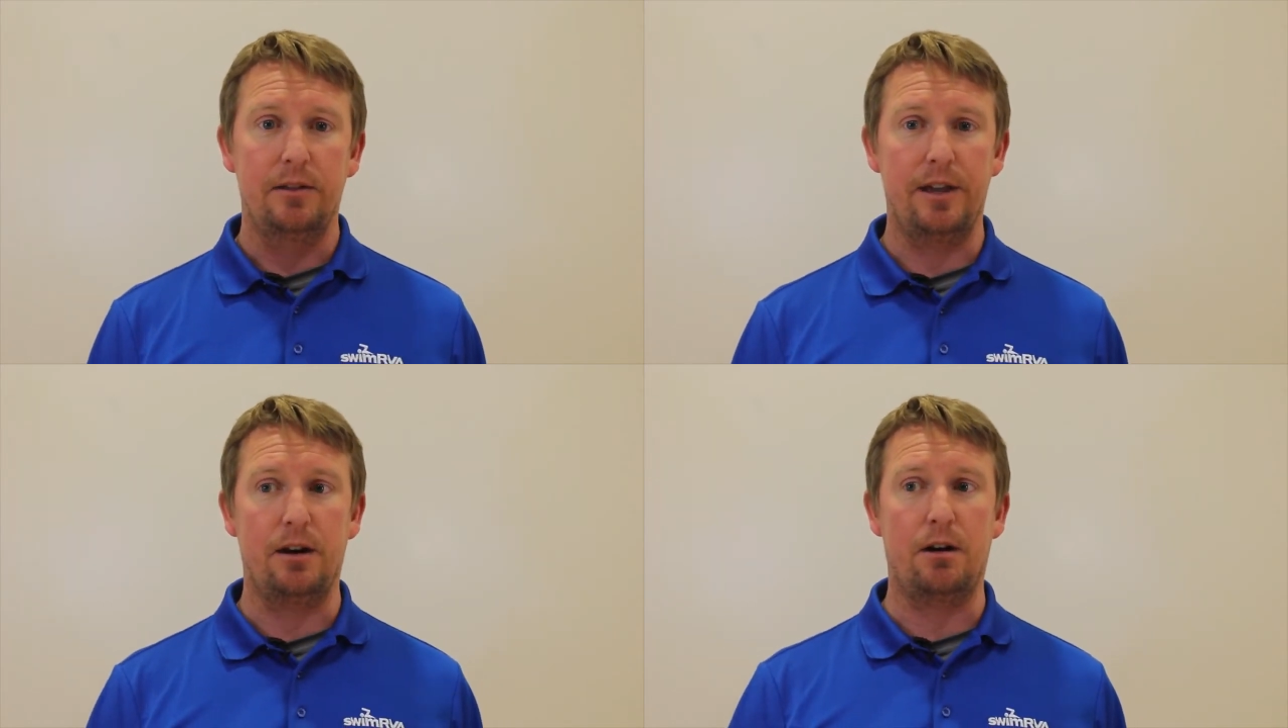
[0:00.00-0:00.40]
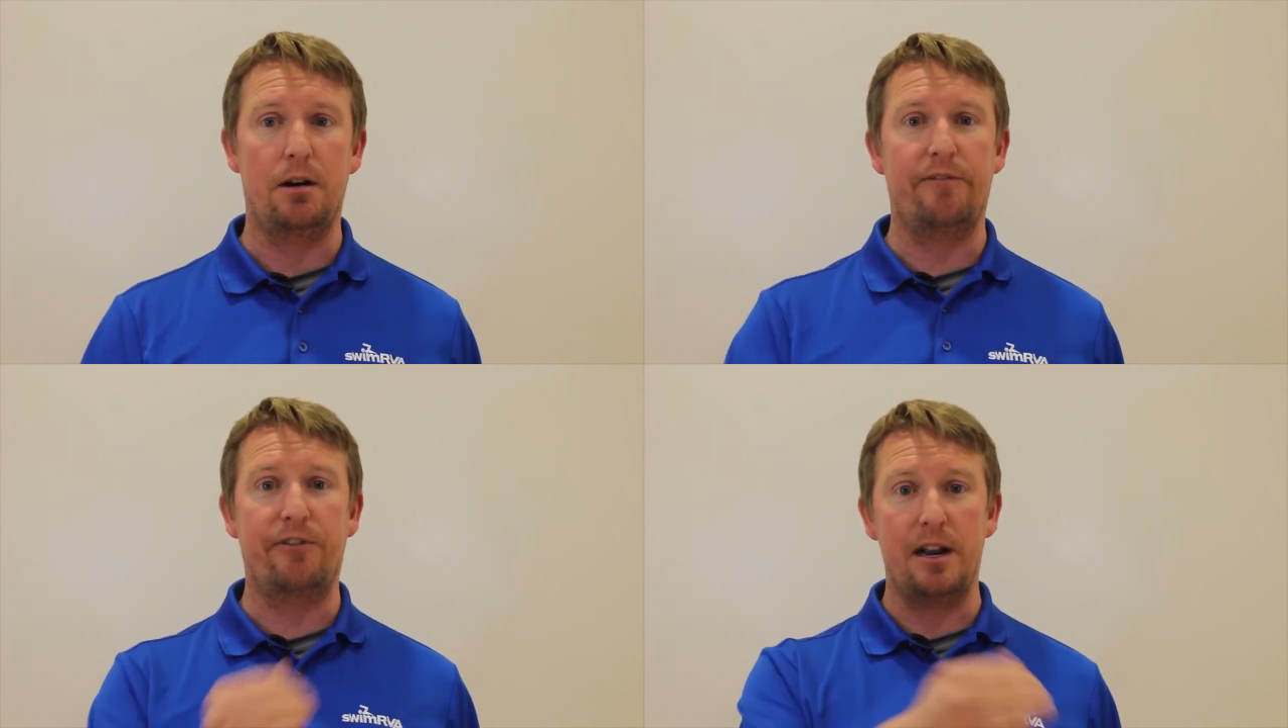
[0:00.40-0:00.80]
They
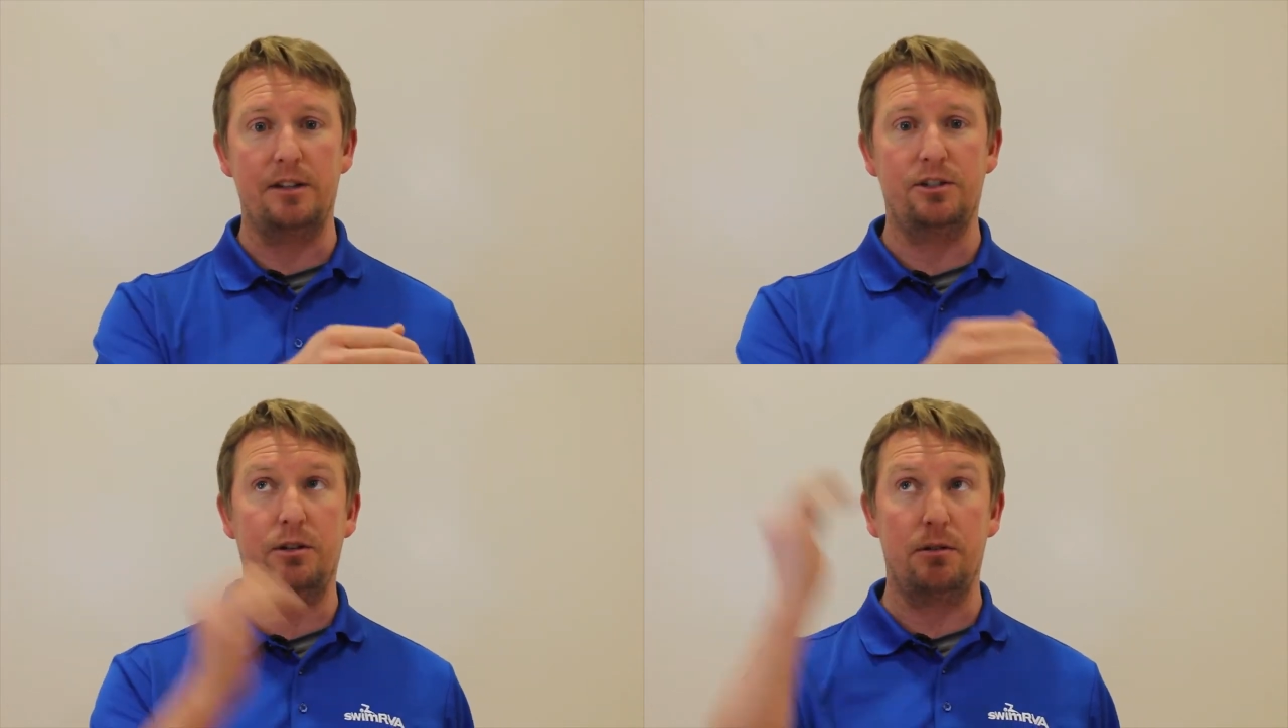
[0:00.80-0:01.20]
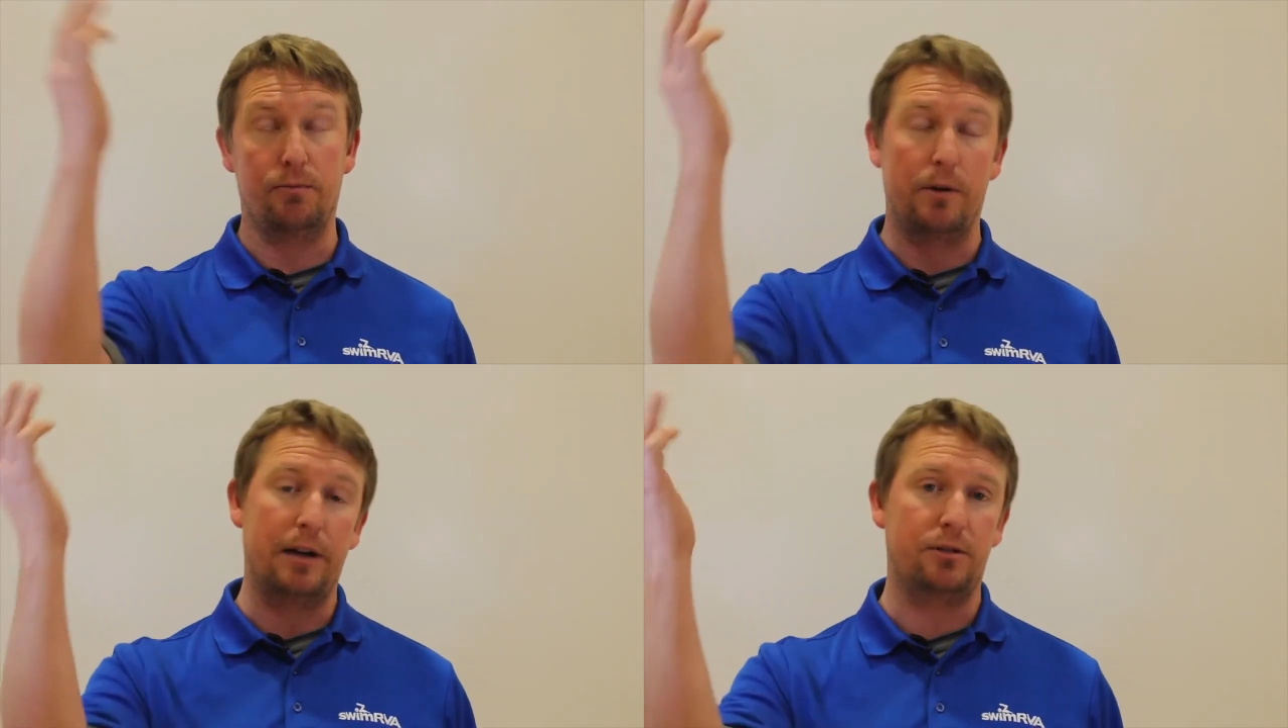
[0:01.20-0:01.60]
are our friends to the,
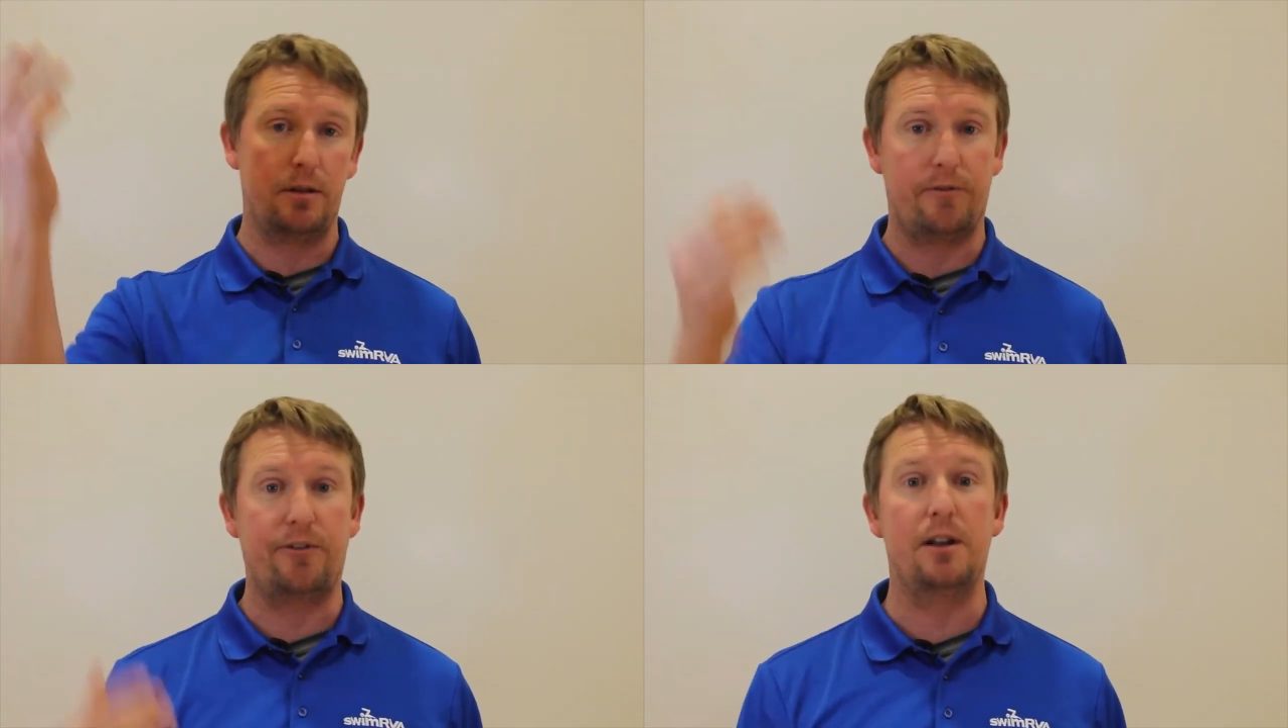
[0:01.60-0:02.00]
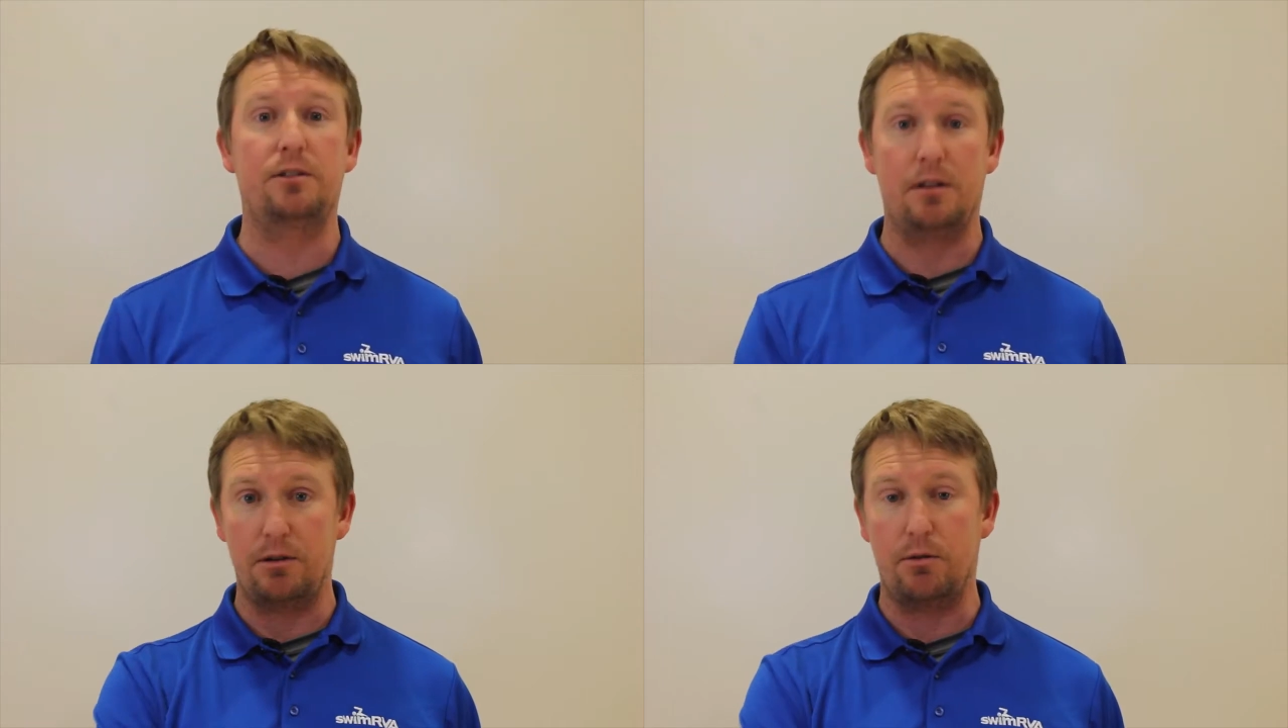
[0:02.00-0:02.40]
well, actually, they're
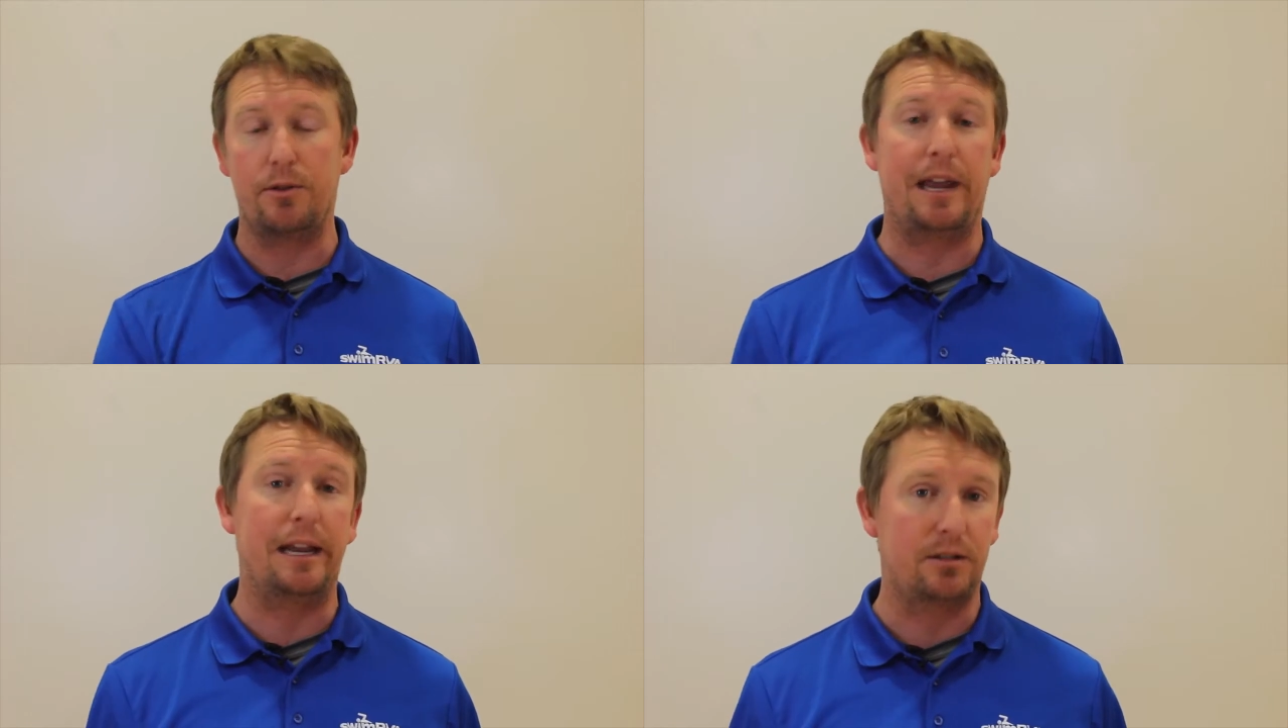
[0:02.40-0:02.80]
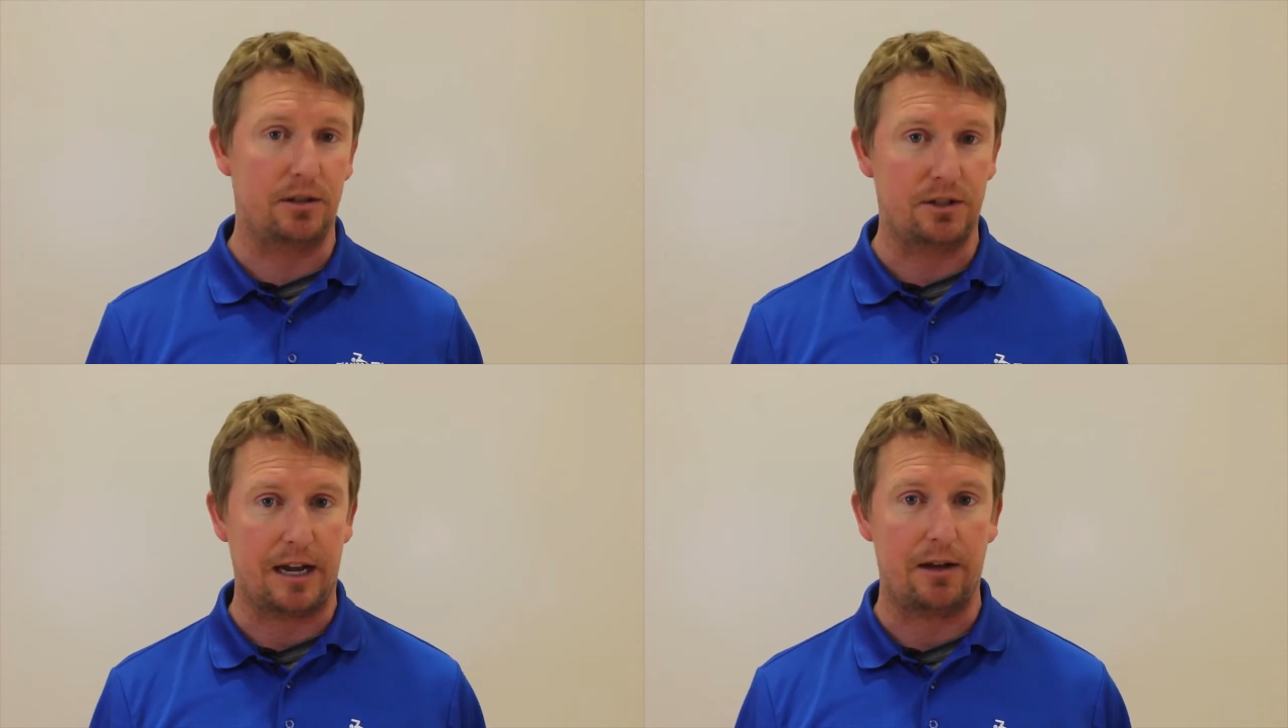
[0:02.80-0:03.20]
friends to the north and
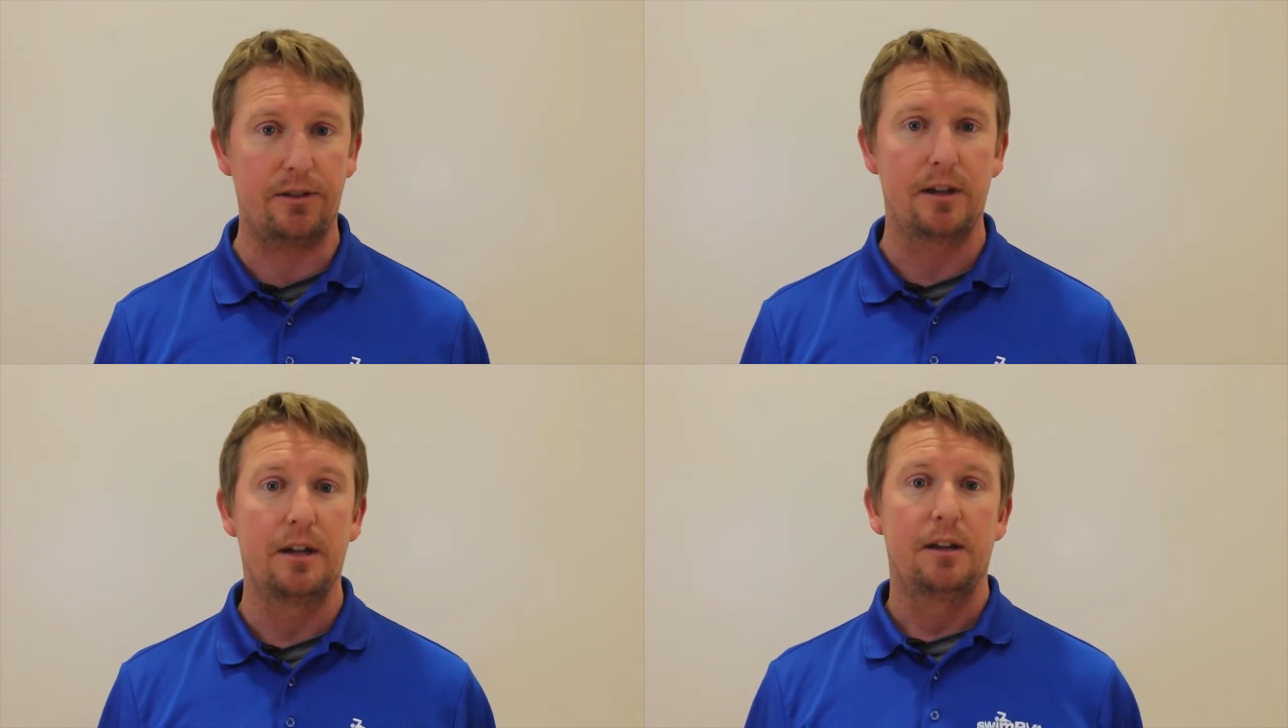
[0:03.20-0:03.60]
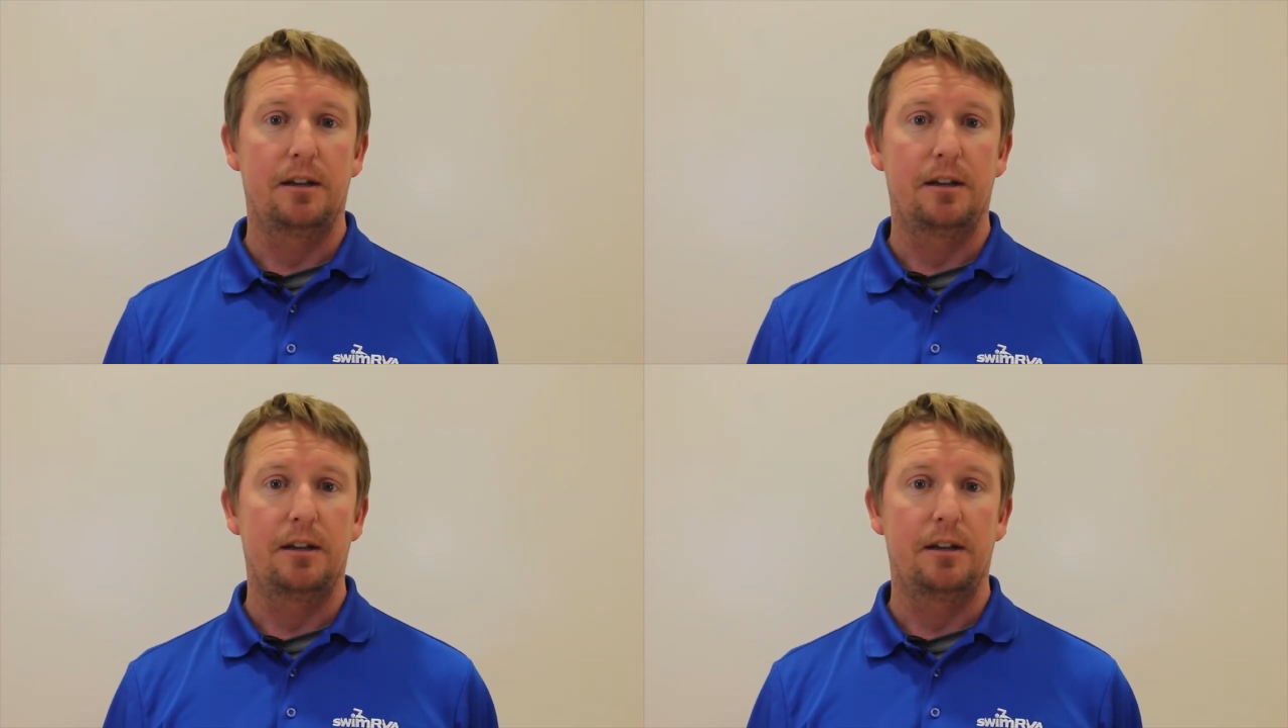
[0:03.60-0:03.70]
to the south